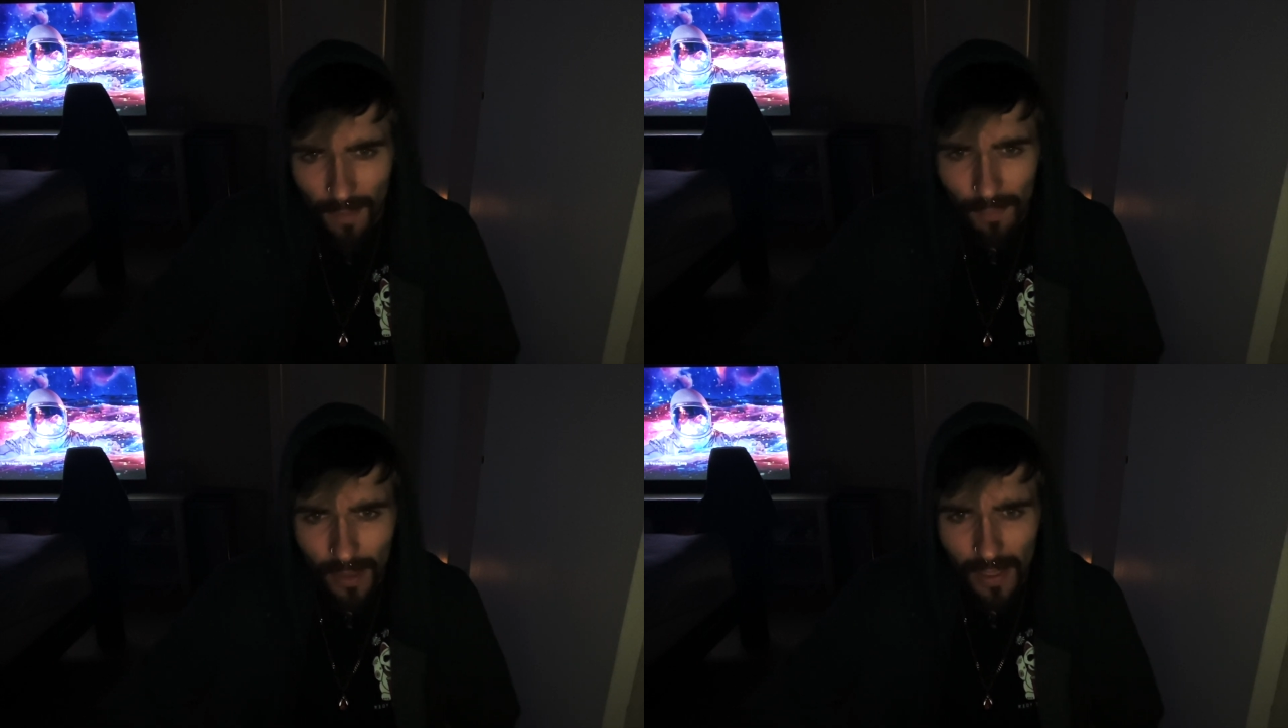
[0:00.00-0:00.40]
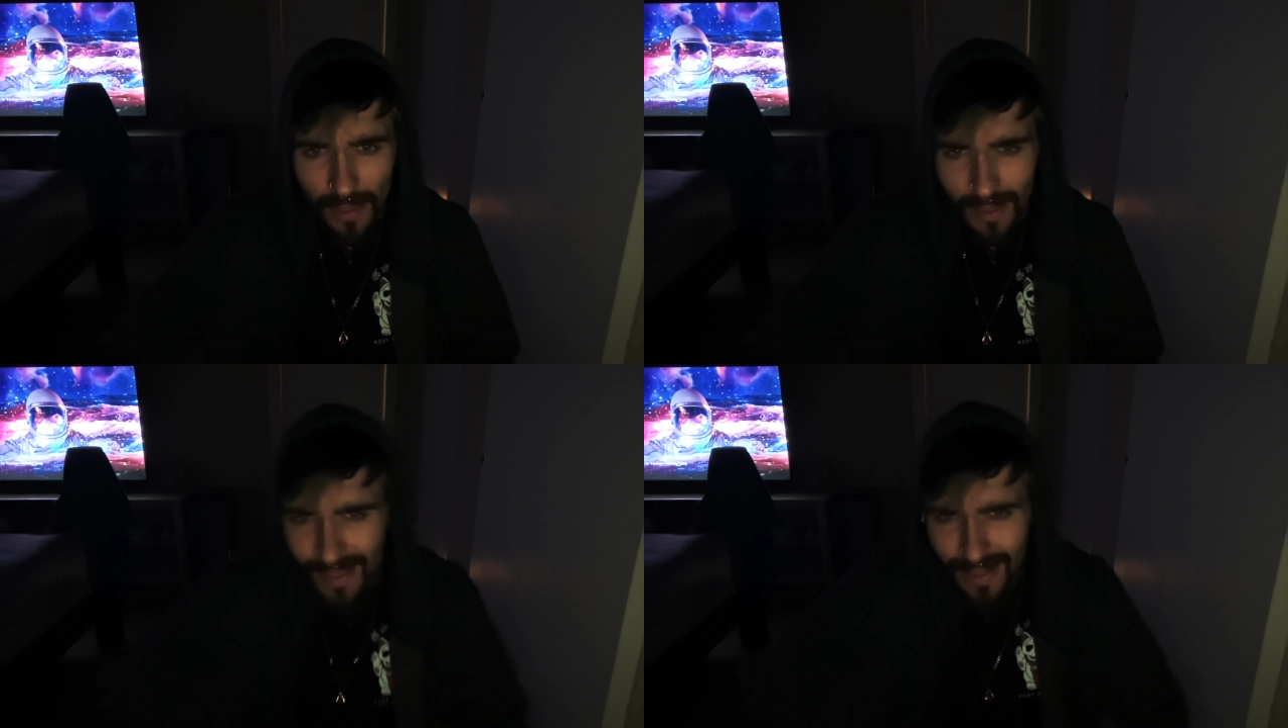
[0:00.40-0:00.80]
But
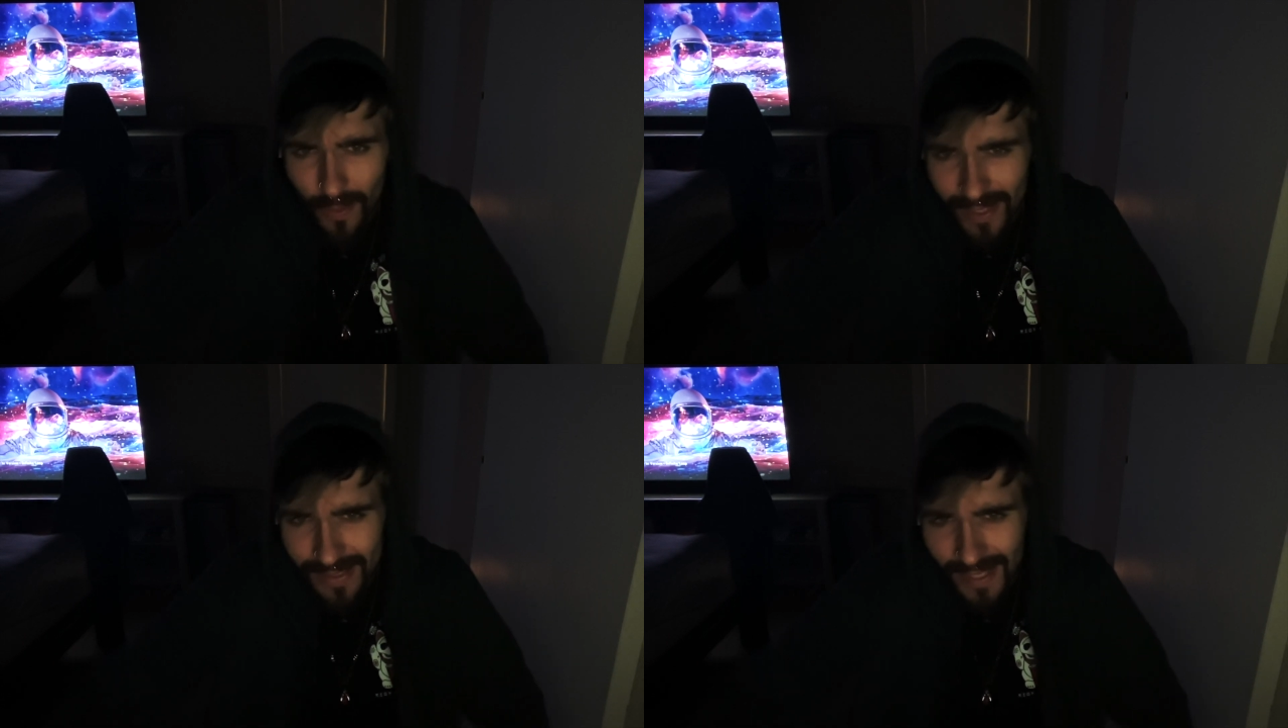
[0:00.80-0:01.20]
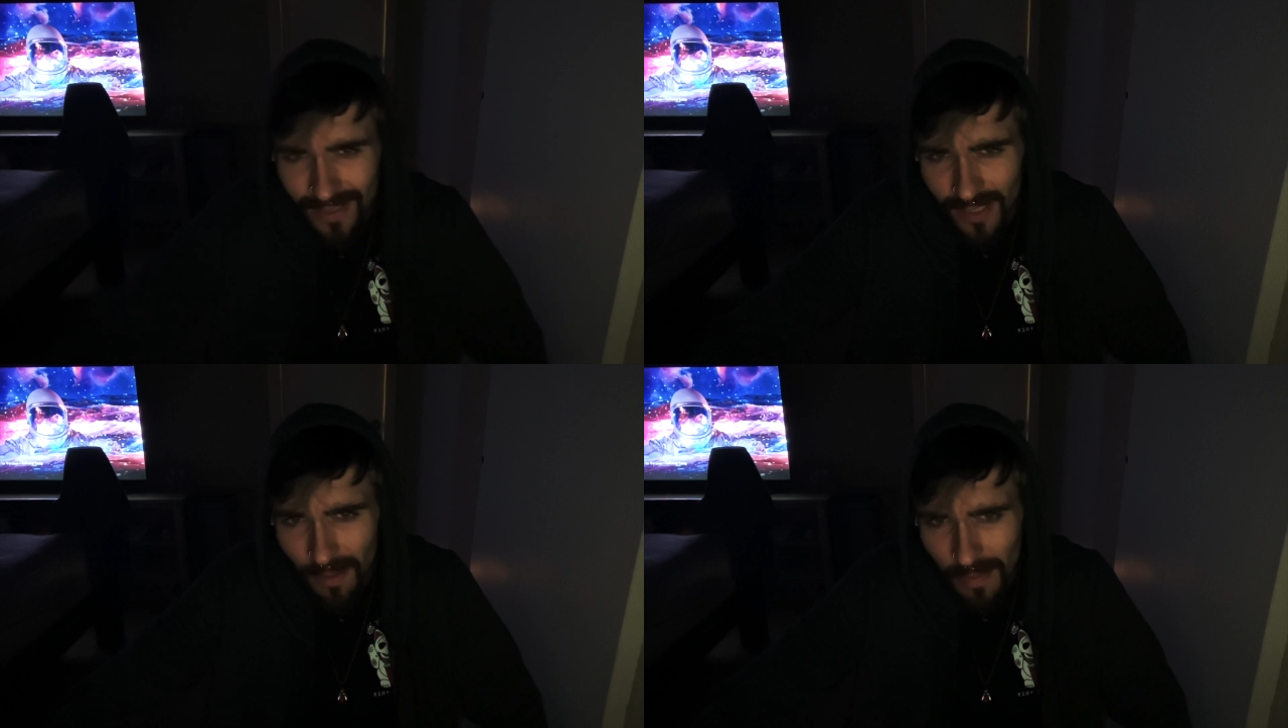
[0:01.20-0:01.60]
anyways, that's
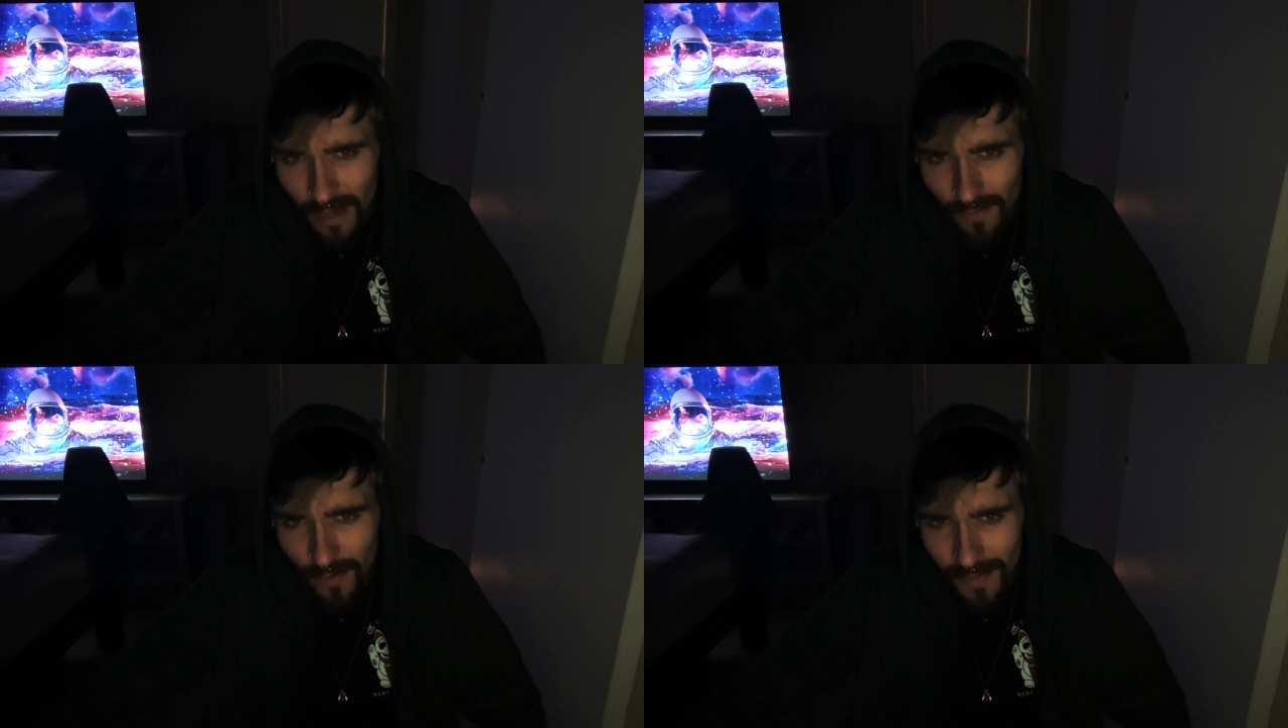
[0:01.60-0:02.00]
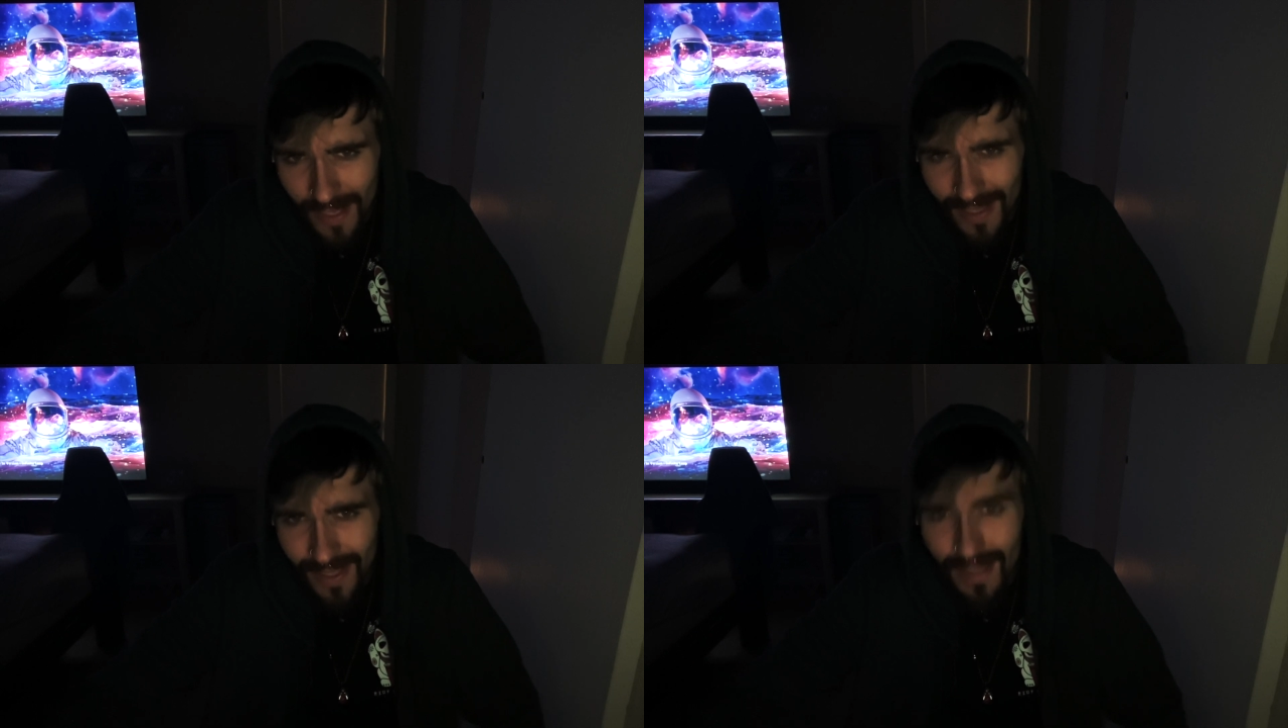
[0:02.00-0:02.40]
gonna be it for me.